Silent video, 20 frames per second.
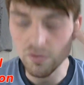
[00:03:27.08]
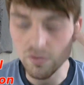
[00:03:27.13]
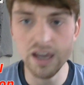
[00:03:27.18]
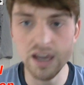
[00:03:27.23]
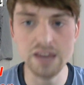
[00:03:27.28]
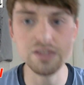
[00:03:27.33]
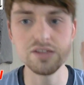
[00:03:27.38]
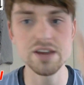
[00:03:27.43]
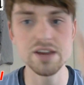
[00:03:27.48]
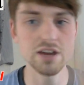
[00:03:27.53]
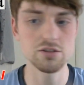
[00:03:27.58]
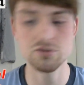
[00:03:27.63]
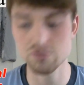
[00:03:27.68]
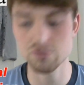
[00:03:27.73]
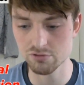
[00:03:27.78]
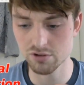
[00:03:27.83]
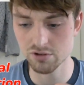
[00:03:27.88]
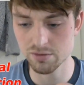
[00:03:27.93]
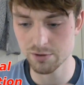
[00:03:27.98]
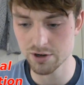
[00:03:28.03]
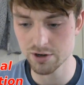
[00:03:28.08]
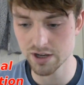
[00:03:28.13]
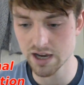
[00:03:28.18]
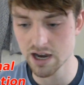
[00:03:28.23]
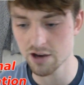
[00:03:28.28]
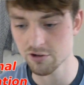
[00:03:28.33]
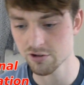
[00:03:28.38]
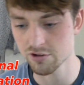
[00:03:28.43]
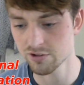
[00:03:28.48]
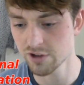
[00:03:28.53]
Intentional
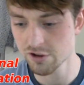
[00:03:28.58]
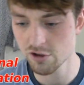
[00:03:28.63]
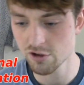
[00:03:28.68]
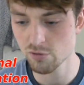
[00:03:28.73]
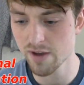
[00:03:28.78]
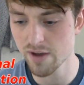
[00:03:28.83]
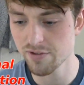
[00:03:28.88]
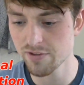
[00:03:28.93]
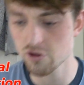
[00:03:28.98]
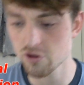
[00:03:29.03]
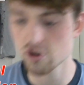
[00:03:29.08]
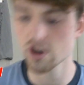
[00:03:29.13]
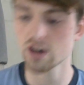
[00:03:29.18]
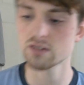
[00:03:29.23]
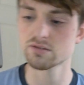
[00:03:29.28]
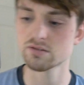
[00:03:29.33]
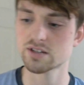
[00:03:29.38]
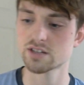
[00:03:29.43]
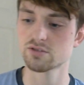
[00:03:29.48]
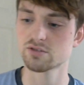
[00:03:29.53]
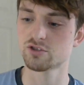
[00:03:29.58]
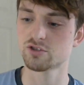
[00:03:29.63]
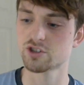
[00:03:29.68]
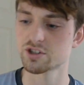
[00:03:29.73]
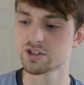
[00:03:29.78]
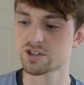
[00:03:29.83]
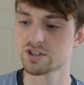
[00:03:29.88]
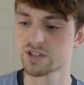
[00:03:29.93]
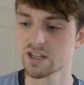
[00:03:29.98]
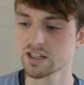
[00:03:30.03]
communication. This is when the child says or
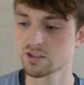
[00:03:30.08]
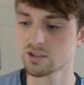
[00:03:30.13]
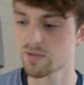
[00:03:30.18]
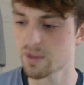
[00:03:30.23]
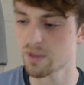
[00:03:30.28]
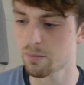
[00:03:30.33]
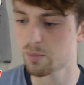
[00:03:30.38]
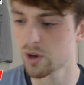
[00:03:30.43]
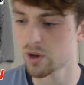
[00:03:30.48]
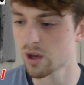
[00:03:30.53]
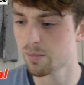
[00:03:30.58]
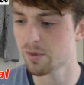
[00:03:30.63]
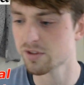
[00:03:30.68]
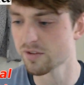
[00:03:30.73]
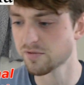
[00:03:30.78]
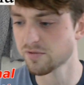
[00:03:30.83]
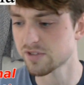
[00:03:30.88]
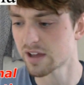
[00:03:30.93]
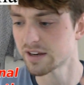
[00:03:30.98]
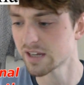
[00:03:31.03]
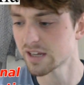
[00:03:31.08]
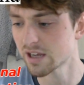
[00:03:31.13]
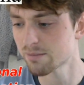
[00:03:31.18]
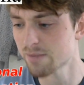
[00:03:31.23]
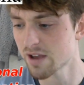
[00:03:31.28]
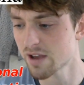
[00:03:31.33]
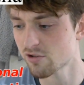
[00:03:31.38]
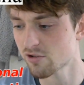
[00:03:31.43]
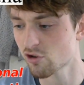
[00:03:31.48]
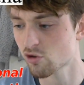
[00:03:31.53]
does things with the purpose of sending a
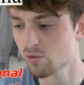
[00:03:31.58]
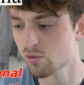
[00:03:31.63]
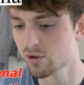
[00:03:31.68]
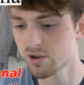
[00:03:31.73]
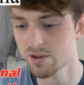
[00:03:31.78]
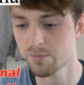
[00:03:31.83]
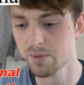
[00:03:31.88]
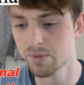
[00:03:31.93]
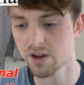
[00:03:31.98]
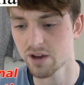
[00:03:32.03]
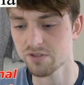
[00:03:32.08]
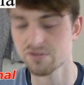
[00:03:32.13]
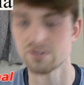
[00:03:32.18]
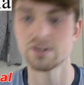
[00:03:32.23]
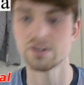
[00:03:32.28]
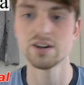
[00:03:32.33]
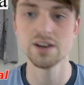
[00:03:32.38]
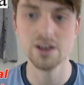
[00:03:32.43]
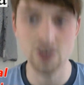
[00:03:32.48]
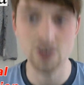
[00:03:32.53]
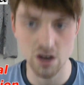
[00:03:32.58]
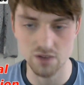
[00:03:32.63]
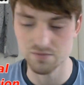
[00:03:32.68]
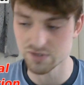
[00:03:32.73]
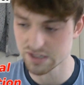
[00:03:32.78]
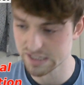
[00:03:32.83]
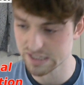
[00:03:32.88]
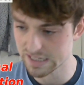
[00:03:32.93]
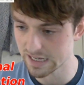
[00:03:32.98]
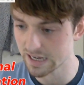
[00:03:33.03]
message to another person,
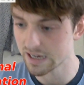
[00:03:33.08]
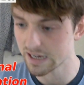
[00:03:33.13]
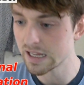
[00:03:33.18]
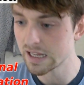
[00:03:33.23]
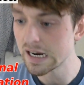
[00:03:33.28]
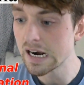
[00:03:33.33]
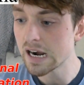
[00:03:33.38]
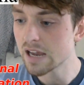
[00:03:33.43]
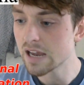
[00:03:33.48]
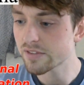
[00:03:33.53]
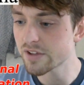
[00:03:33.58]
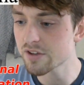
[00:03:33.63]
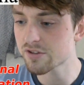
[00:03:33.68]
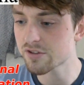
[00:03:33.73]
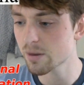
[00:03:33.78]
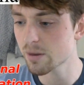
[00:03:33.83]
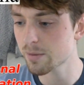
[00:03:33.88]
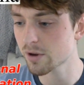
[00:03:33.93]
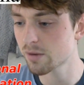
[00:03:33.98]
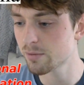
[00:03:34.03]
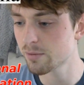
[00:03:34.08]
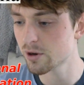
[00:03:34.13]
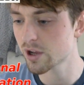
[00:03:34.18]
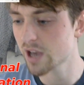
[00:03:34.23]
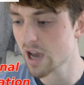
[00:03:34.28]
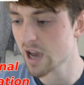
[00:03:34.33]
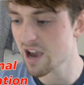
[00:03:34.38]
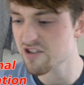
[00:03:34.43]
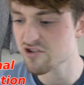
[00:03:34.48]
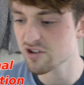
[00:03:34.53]
obviously. This type of
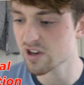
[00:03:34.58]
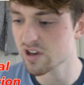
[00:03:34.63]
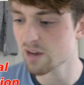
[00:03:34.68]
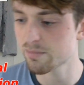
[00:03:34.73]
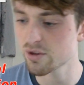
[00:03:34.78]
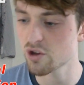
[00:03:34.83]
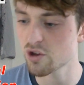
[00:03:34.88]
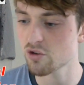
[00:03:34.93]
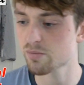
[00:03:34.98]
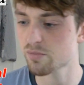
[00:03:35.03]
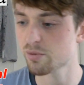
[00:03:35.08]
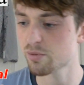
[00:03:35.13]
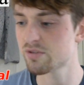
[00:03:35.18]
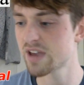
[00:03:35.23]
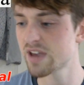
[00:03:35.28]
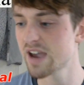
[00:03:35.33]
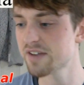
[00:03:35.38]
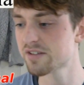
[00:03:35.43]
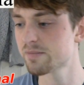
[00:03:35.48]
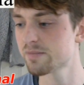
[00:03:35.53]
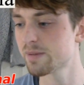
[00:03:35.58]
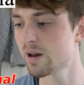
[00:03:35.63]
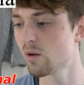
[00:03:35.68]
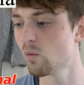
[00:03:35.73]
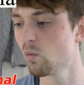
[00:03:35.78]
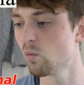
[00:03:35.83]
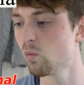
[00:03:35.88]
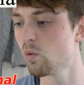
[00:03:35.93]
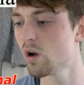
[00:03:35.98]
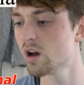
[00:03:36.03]
communication can be used to protest about
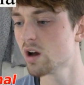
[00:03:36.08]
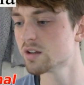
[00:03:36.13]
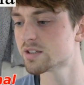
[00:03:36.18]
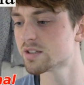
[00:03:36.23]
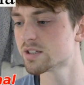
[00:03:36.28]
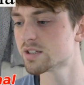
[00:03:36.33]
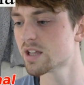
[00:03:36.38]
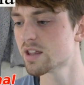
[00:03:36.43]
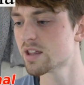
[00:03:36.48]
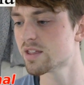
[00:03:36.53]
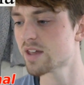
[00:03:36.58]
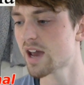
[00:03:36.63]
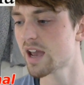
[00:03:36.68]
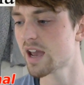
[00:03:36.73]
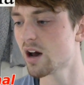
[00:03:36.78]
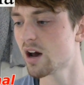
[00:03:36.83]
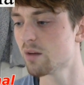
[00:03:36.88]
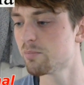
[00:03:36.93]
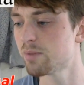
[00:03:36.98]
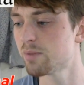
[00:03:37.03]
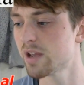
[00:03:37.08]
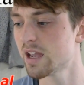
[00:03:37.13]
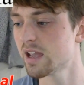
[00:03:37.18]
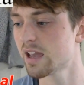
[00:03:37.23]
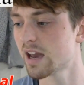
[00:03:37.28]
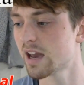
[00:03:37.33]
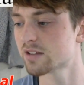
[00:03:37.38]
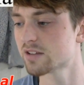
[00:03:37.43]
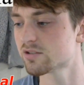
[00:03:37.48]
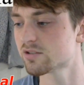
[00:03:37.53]
what they are being
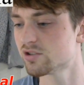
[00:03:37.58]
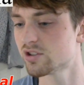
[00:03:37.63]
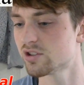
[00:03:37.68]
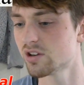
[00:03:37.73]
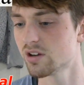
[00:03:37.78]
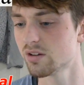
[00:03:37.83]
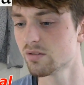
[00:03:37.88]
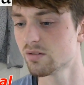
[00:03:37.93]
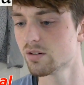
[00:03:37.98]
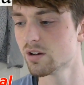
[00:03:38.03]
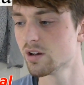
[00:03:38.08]
asked to do